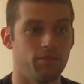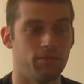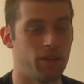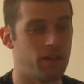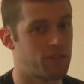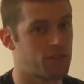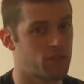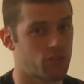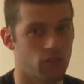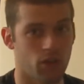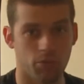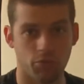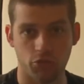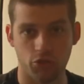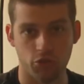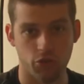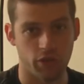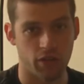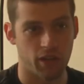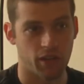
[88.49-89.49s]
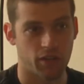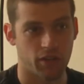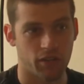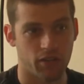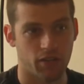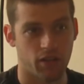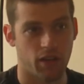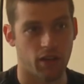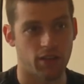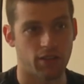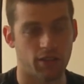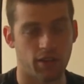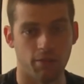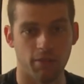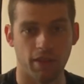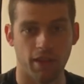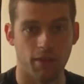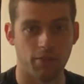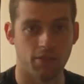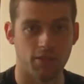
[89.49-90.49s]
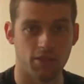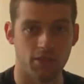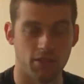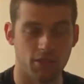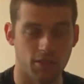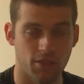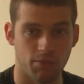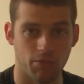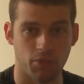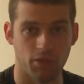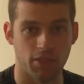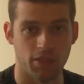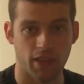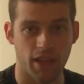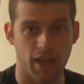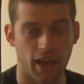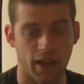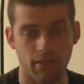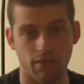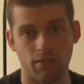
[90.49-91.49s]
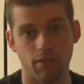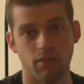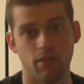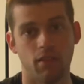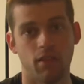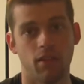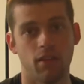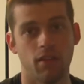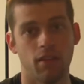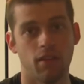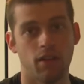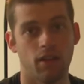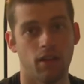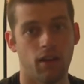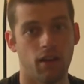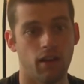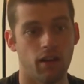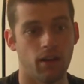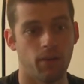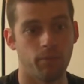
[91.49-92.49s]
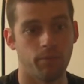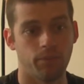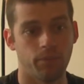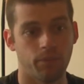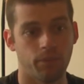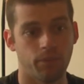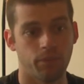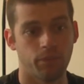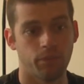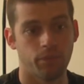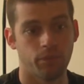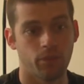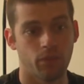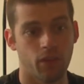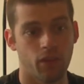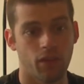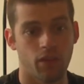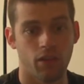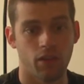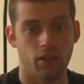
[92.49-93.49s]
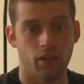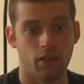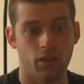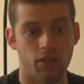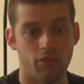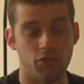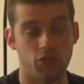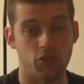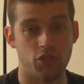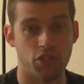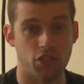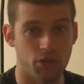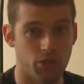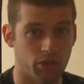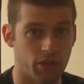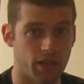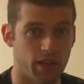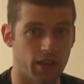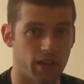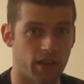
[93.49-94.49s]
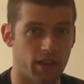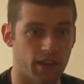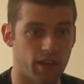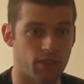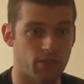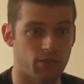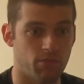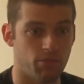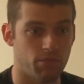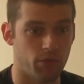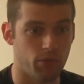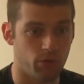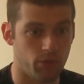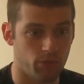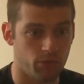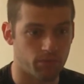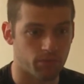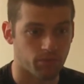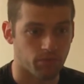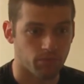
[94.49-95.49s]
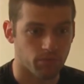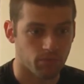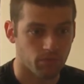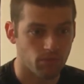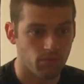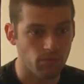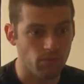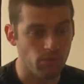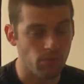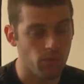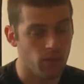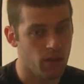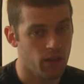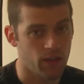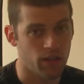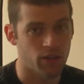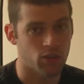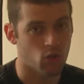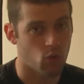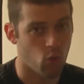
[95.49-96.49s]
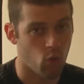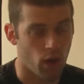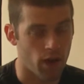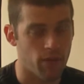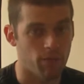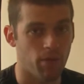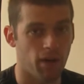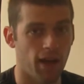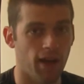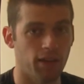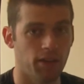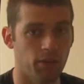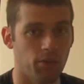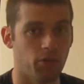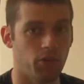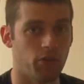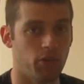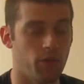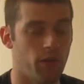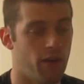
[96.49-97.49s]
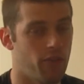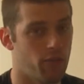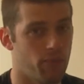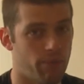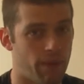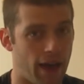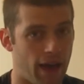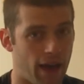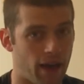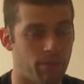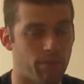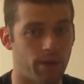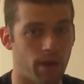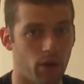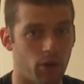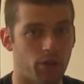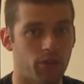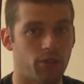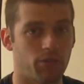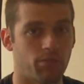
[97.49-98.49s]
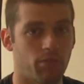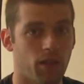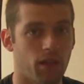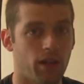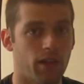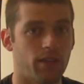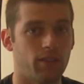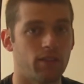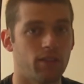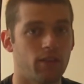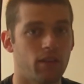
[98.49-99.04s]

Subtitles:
Basic troubleshooting sometimes is as simple as that. If you still can't get it to boot, it is quite possible you have a bad power supply.